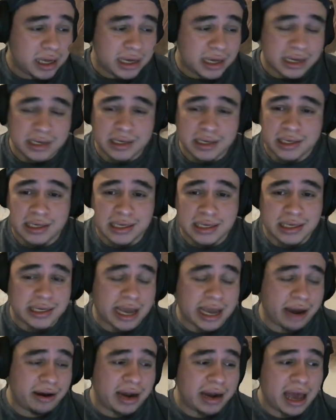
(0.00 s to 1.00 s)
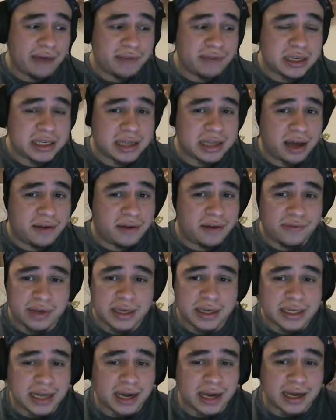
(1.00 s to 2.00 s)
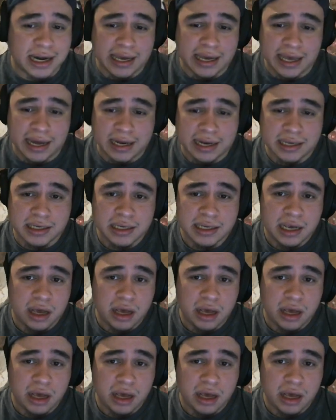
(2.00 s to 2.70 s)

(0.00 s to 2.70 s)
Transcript: He's carrying heavy stuff. He's not going to get us.